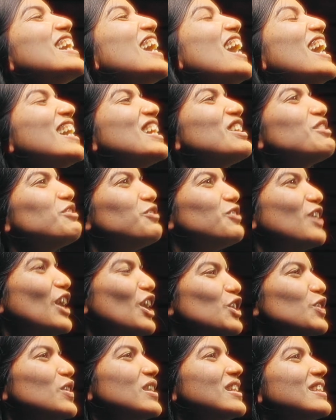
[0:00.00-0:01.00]
I have
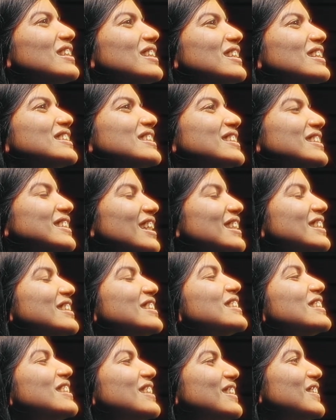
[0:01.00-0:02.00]
found
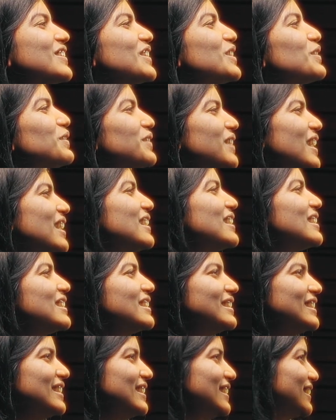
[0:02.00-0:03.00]
such a good friend
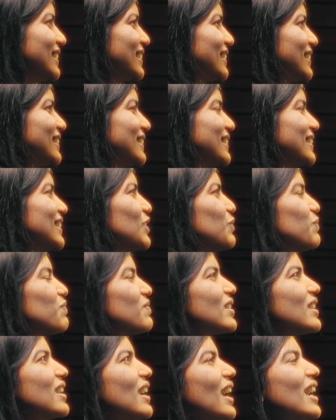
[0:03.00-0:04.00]
in Jesus.
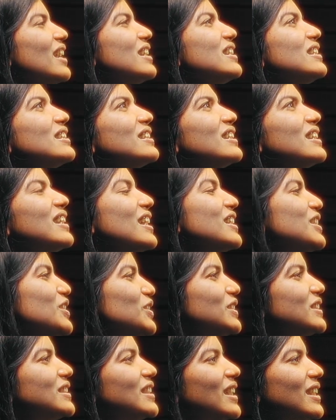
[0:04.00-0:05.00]
And like
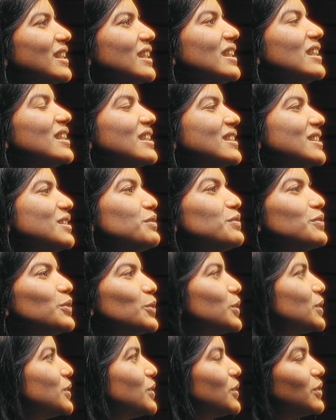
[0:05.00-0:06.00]
you said, he doesn't
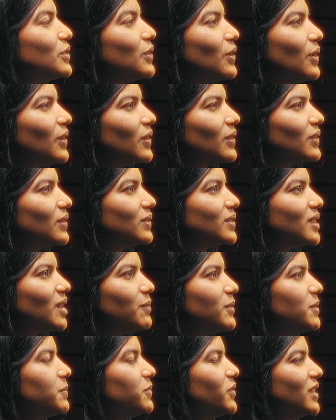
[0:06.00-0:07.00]
force to talk.
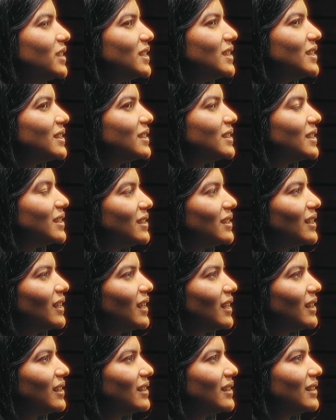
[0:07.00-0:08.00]
Sometimes we just sit
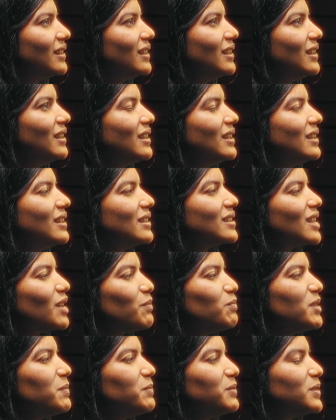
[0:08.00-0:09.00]
together.
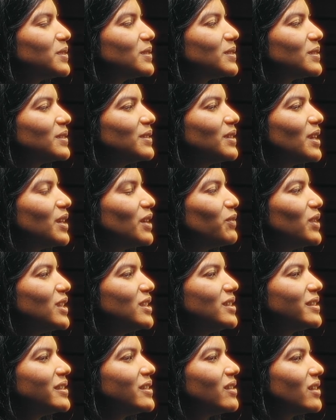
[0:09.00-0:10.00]
Sometimes we're
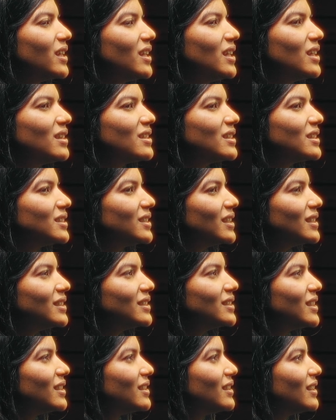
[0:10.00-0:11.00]
just looking at the
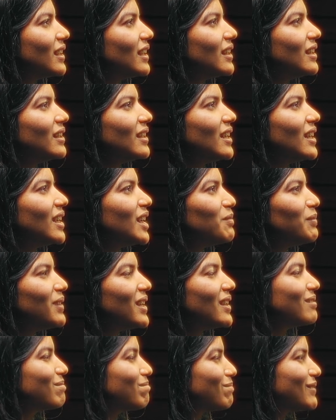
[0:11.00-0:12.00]
sunset together. And I'm
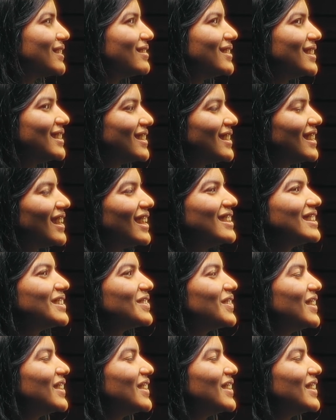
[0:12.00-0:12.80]
like, that's a nice